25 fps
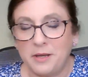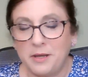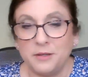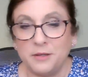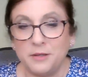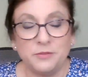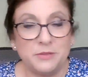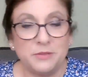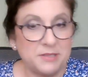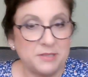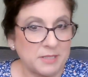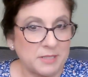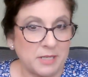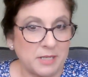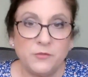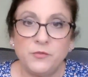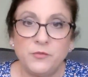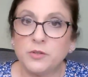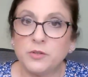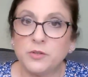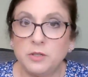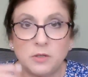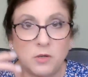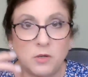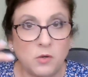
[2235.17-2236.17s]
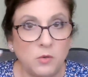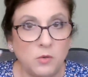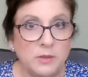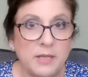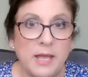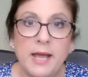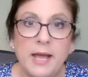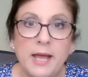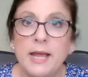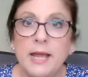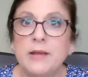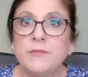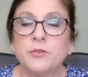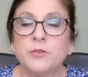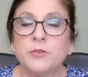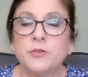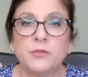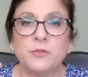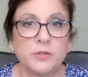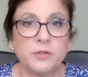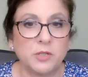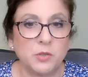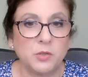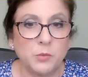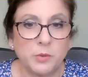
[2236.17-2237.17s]
decide if you're going to go live or if
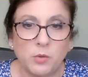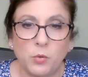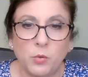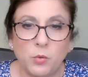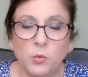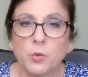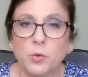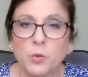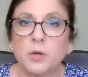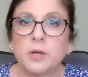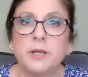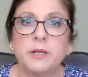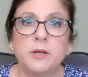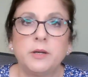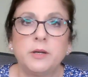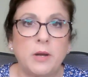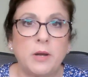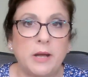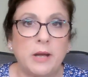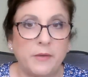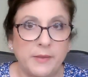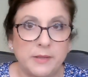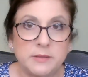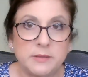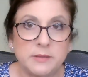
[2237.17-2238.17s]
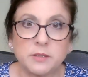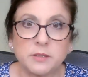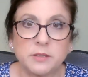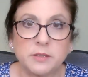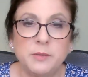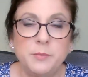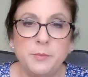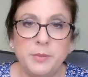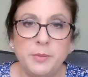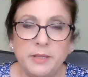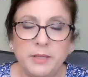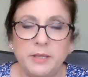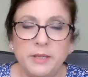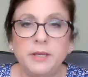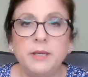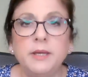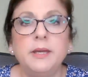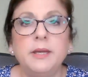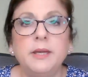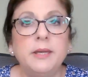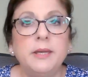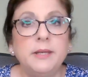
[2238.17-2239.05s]
you're going to record it or how that's going to be.